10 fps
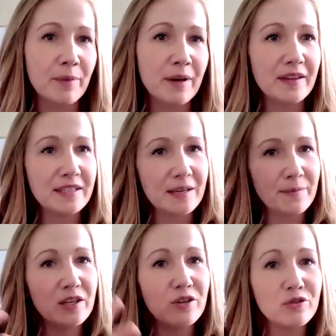but that
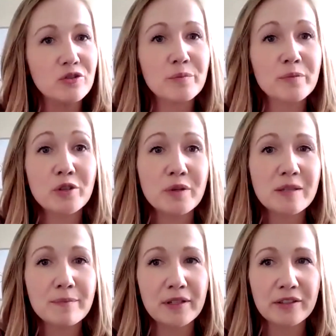something your new,
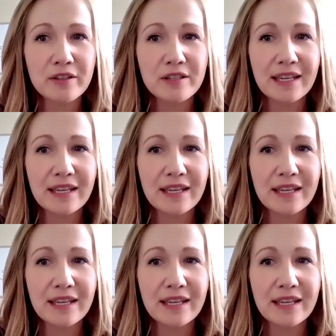newest builders